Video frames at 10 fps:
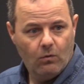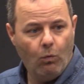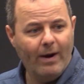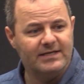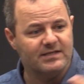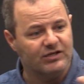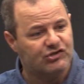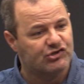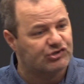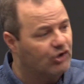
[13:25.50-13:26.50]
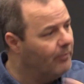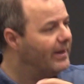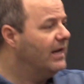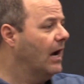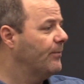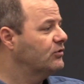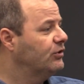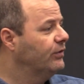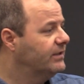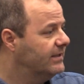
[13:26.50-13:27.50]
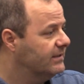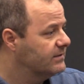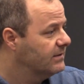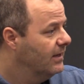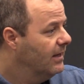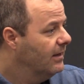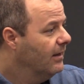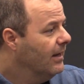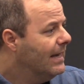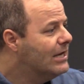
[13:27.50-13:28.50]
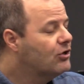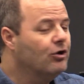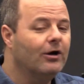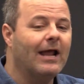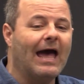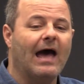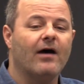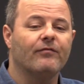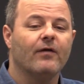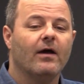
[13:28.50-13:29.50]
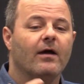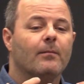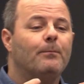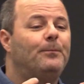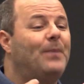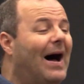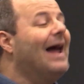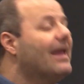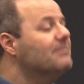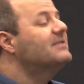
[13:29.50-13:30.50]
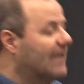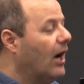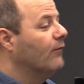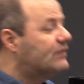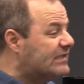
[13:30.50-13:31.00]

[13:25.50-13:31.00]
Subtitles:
wasted so many opportunities, he could have by himself